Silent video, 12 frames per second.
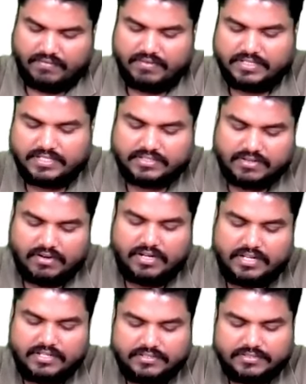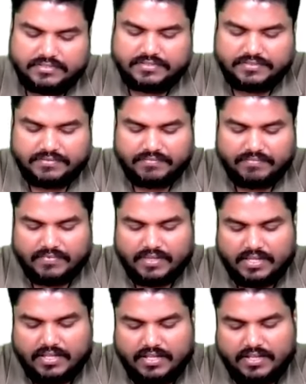which is called as
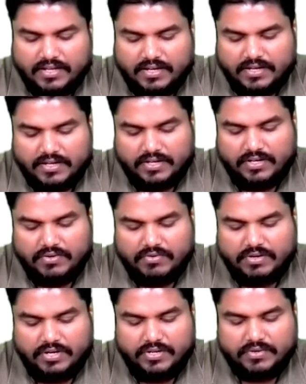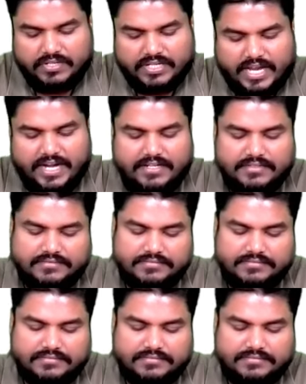nucleotide.